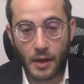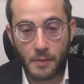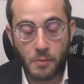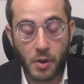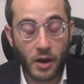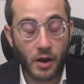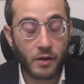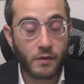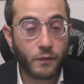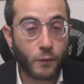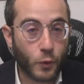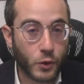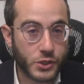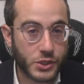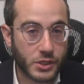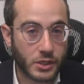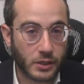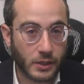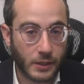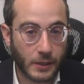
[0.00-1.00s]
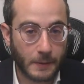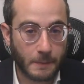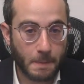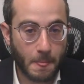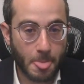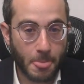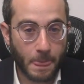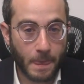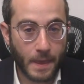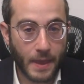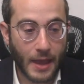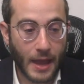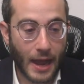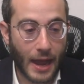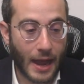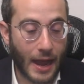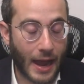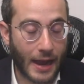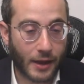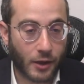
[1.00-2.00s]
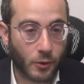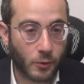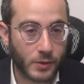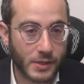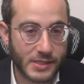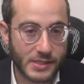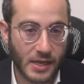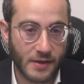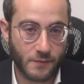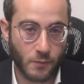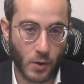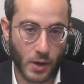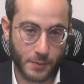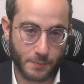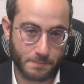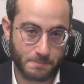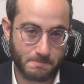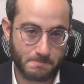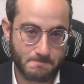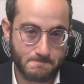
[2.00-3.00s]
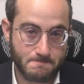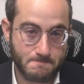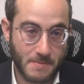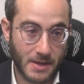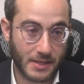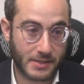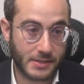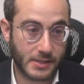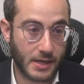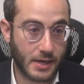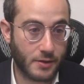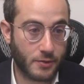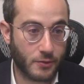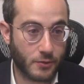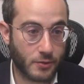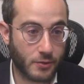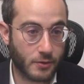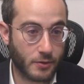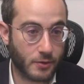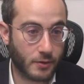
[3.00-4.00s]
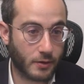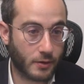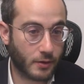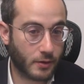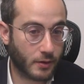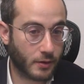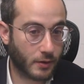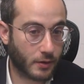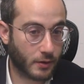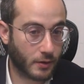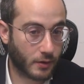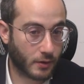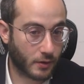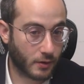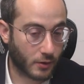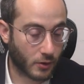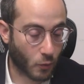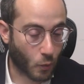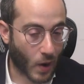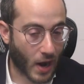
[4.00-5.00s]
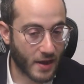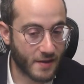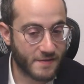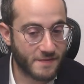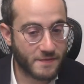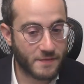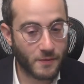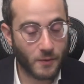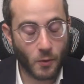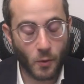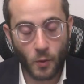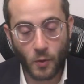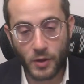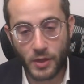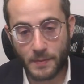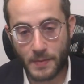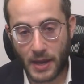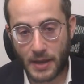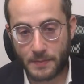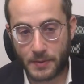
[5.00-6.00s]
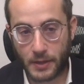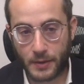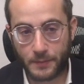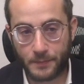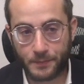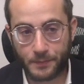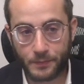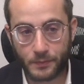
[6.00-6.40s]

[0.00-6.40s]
But unfortunately, I can only save one. It's either your wife or the baby?